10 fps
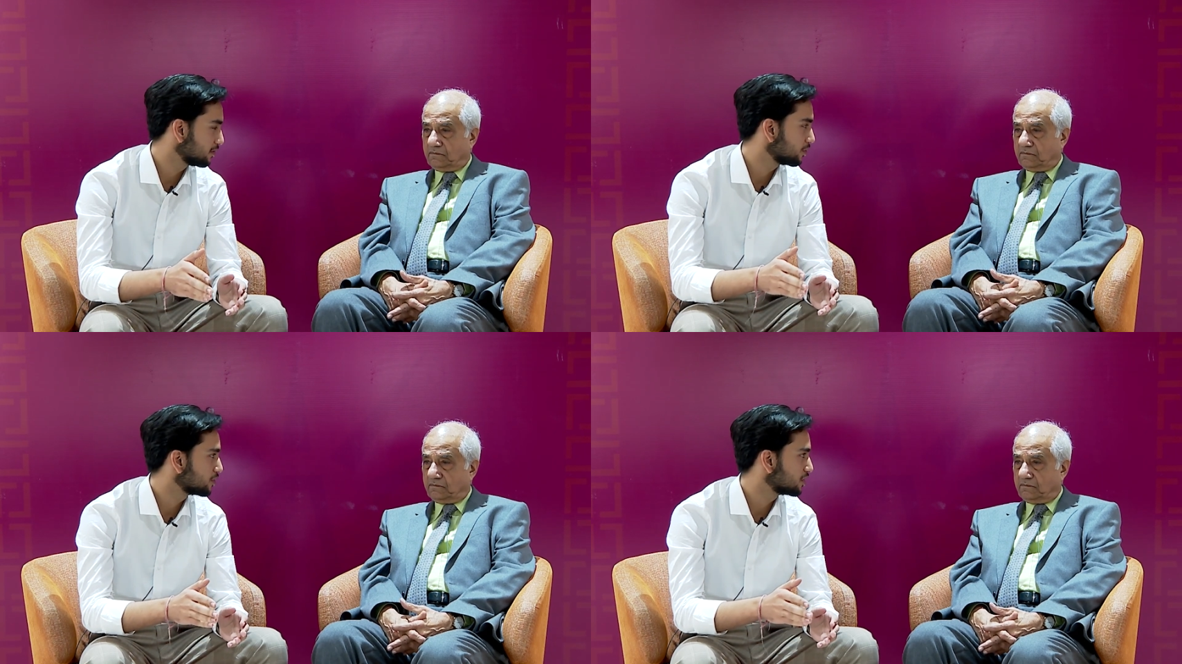
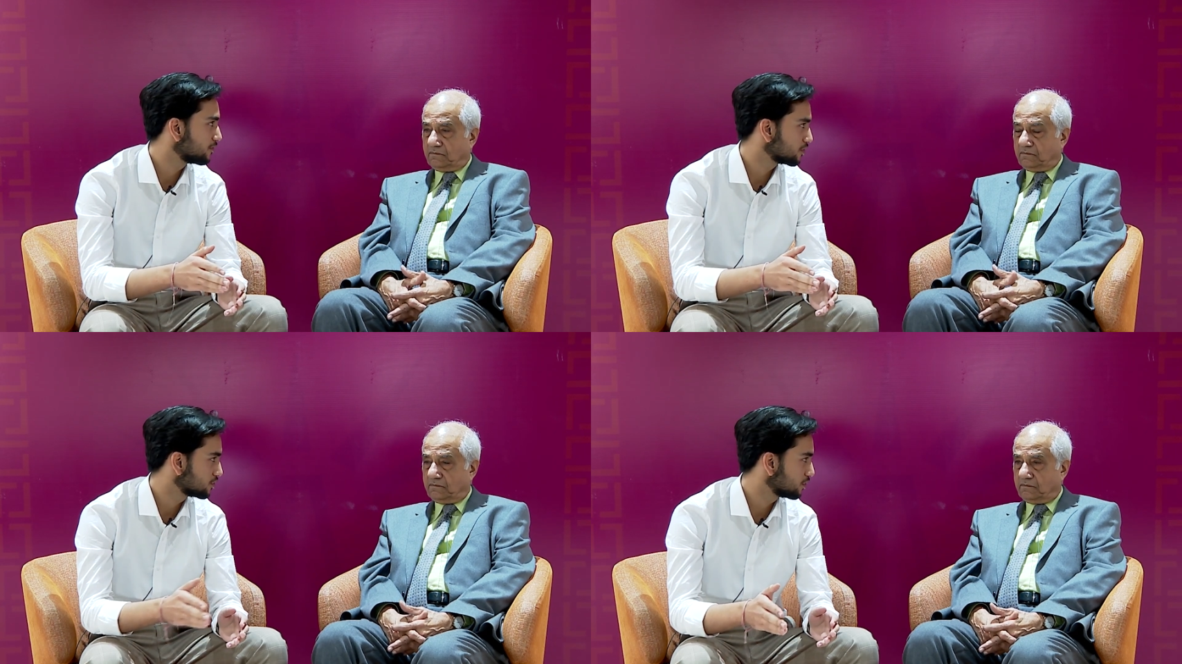Speaker 1: Because there
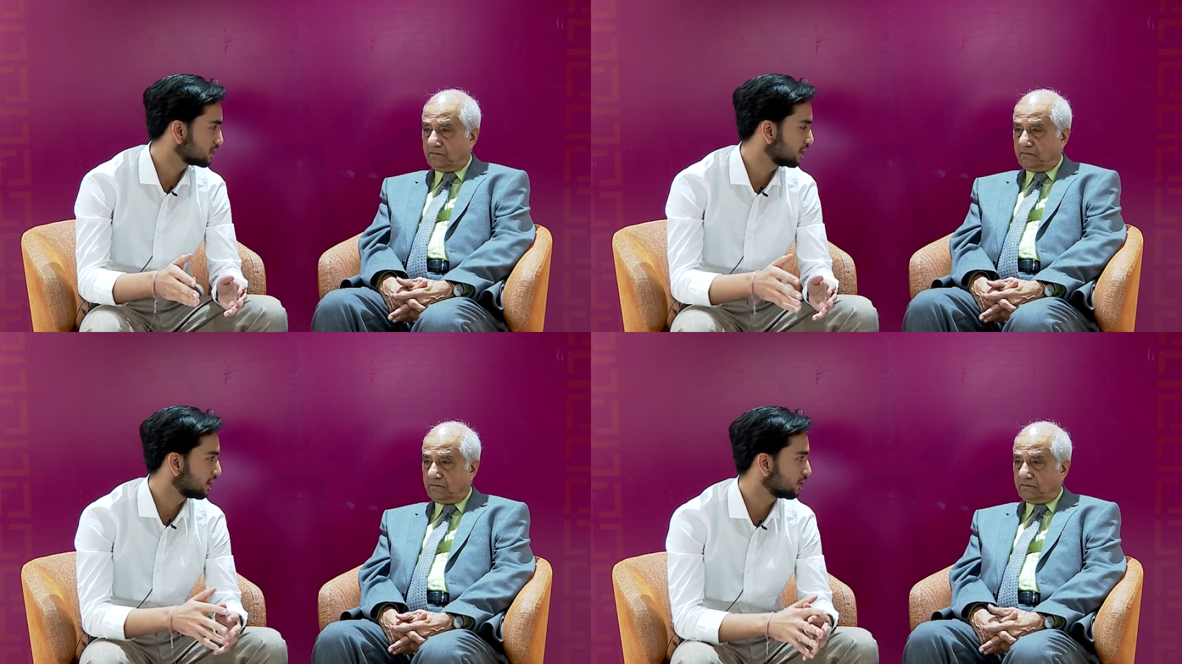was no
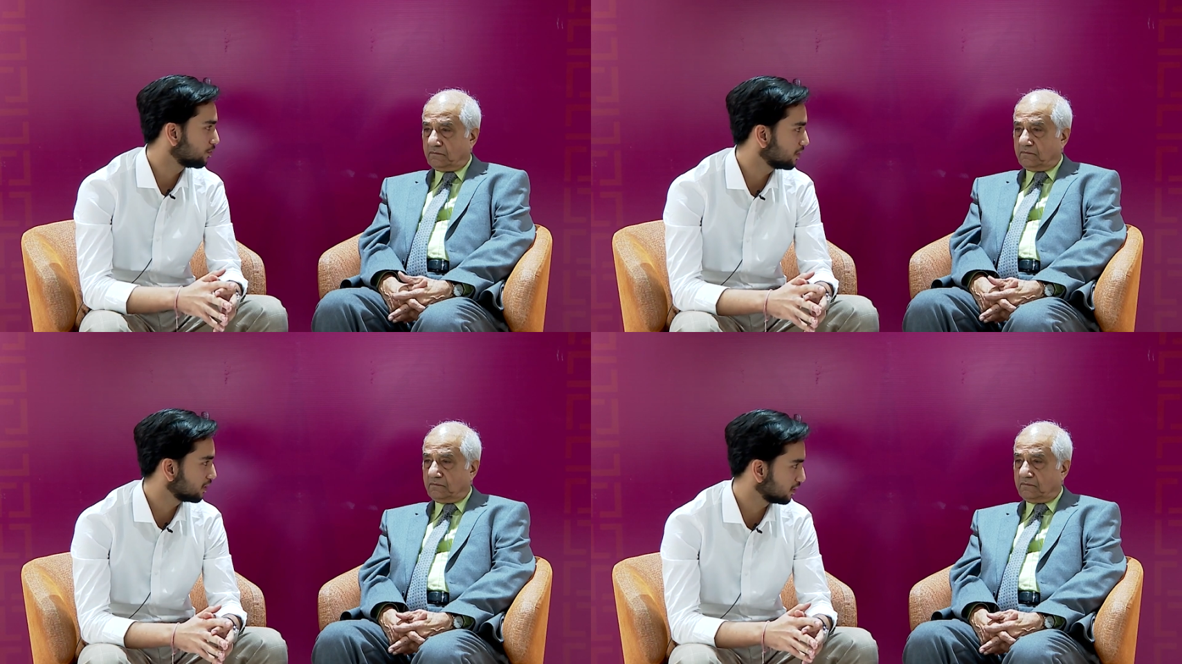dissenting
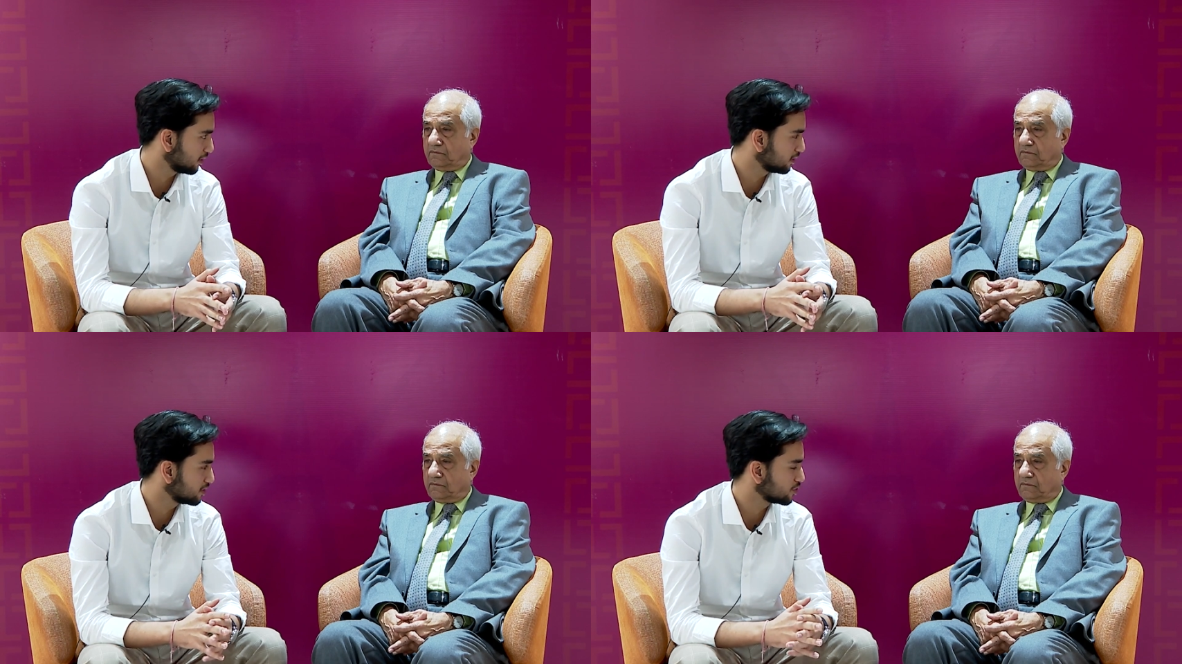opinion
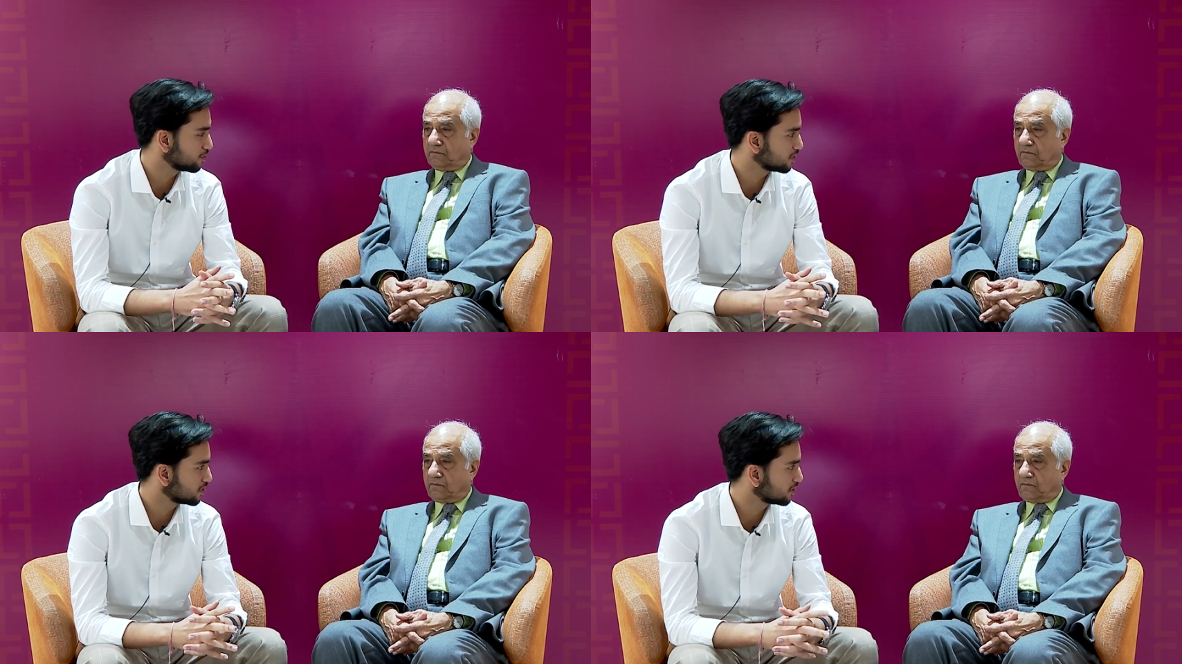in the
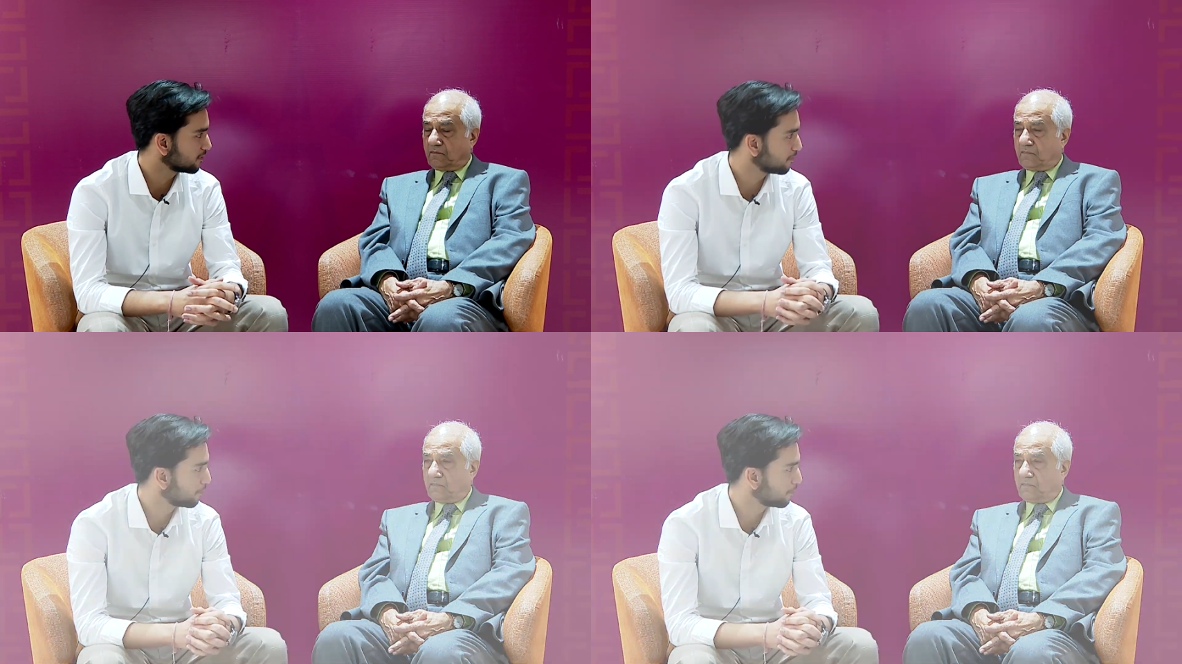judgment, sir.